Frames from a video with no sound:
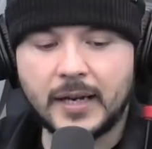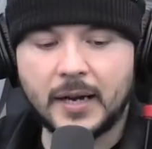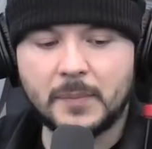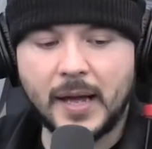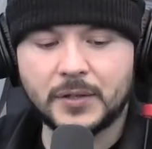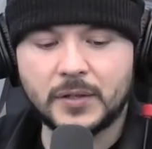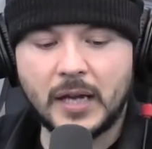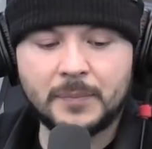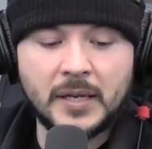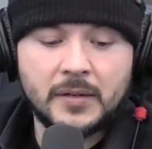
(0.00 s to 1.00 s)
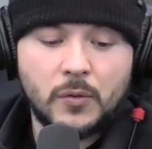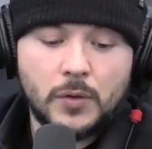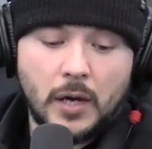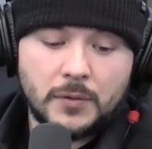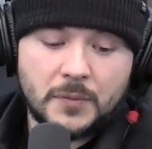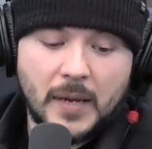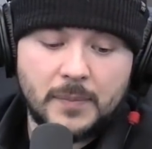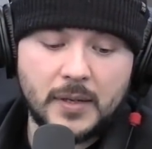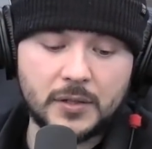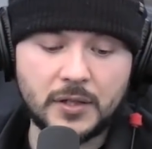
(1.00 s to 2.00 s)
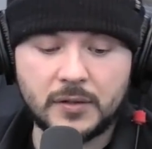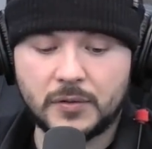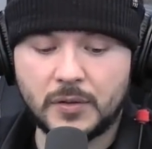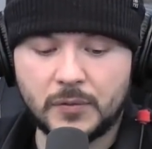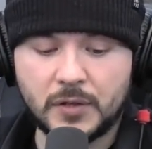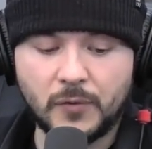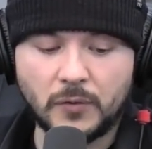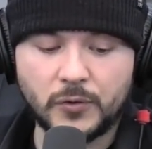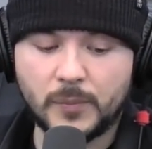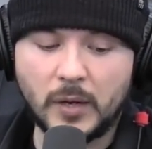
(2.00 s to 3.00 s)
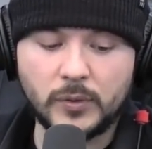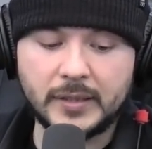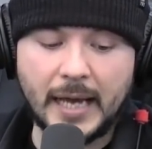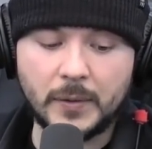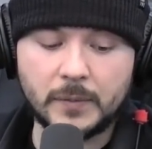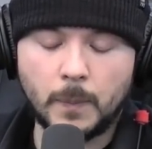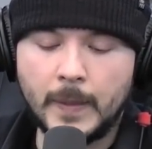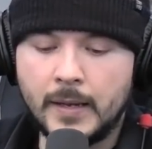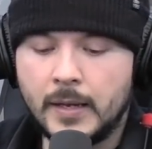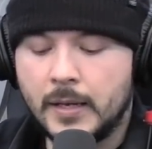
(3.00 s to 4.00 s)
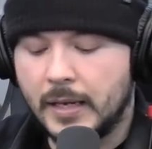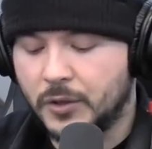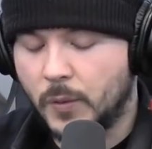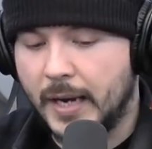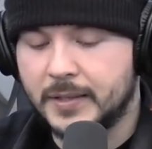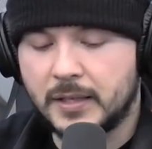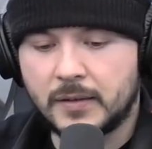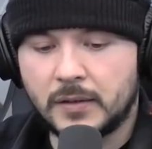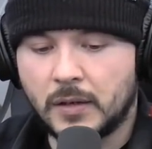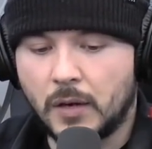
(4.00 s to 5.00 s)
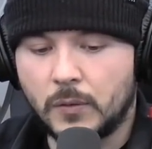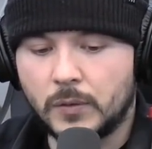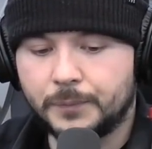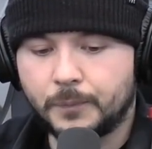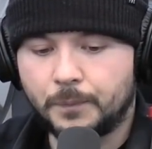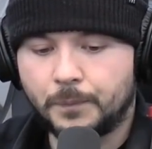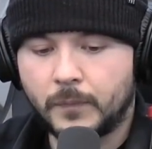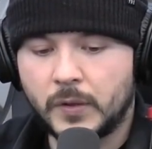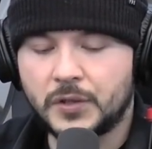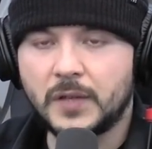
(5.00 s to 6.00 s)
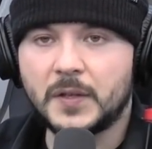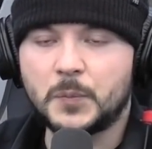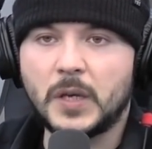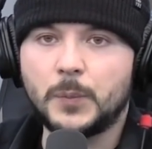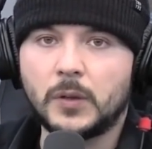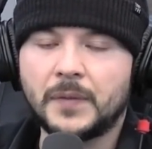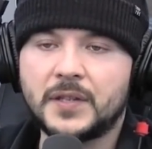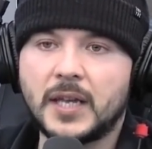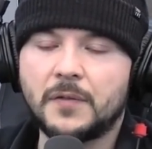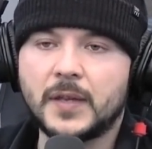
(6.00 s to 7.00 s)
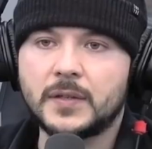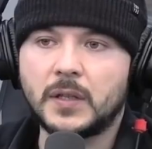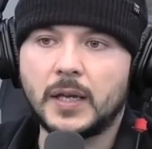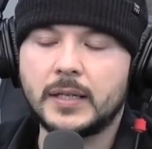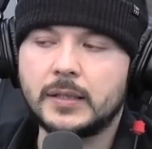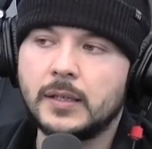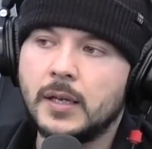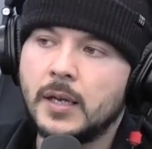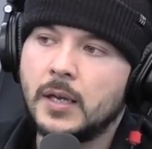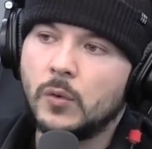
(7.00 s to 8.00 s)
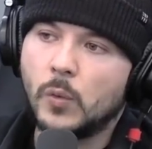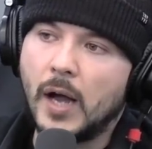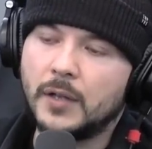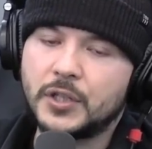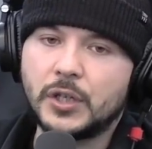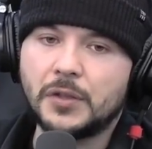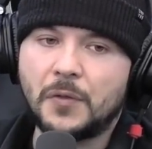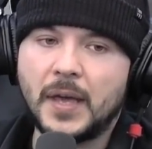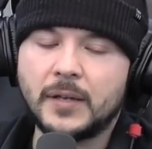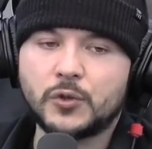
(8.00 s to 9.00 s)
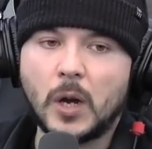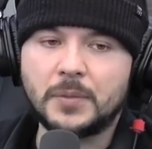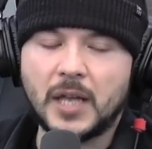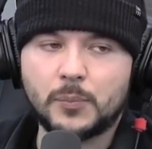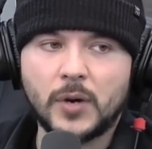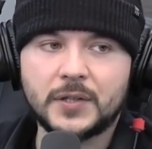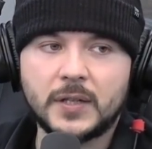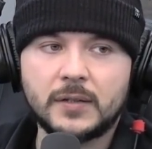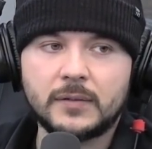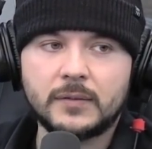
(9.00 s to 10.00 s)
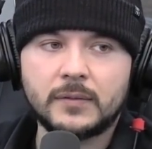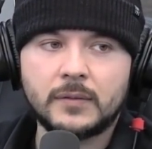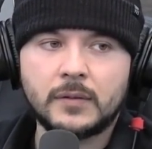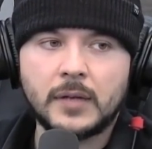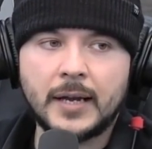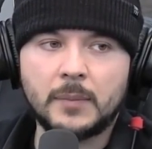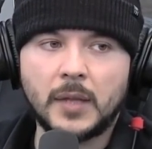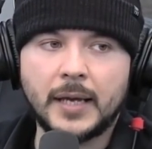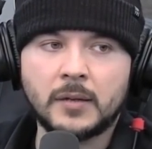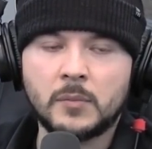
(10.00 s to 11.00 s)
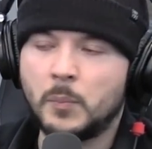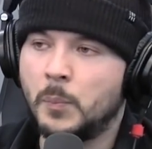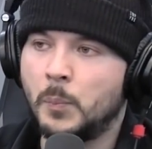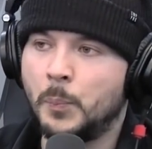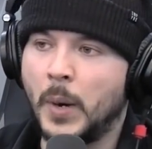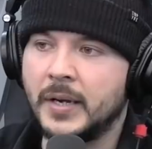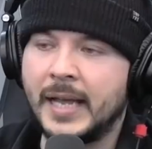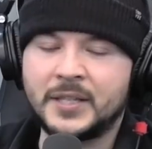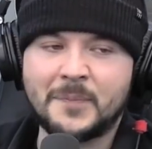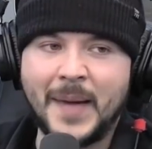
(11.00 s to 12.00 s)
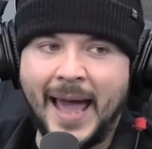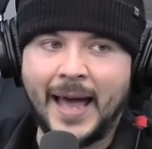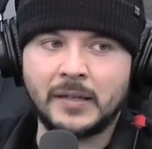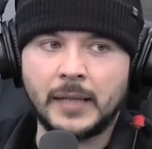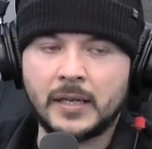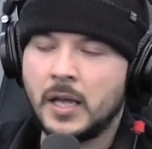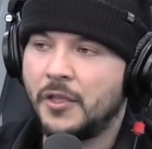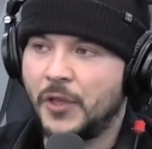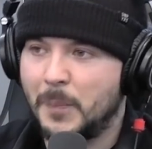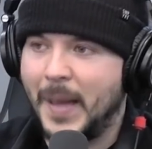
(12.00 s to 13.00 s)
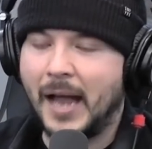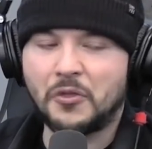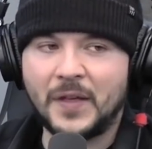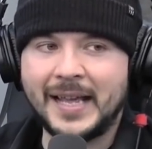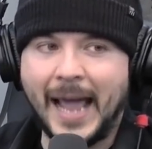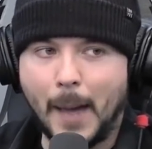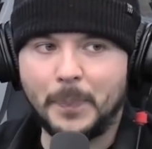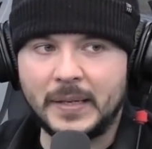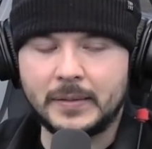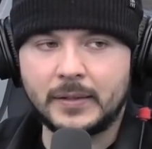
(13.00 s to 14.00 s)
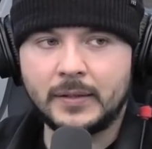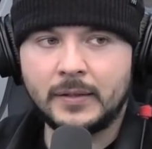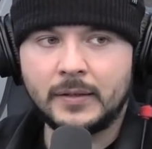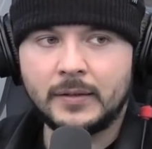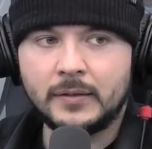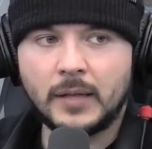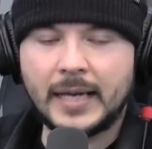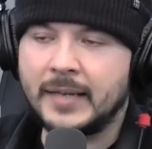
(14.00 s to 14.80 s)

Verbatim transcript: imagine. I mean, who knows? Maybe she voted for Trump. I really doubt it. It's crazy. You know, you see these people and they say things like, well, it's a good thing Trump's not president. And I'm like, is it? But it's bad. Like the bad thing happened. Like it